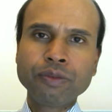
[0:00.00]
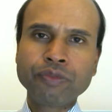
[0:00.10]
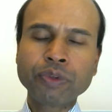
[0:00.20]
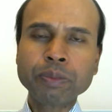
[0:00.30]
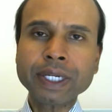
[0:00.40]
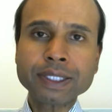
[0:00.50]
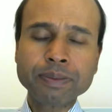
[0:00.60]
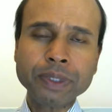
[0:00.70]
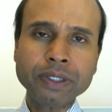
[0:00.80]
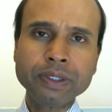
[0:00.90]
But from my
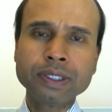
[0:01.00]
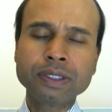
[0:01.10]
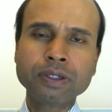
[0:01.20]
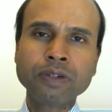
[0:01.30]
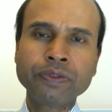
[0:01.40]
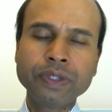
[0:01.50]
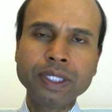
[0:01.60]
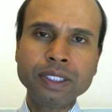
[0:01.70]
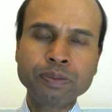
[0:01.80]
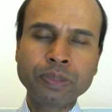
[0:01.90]
experience,
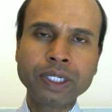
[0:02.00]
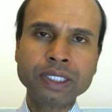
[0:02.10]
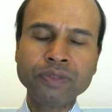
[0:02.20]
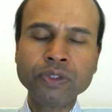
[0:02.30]
often these prayers,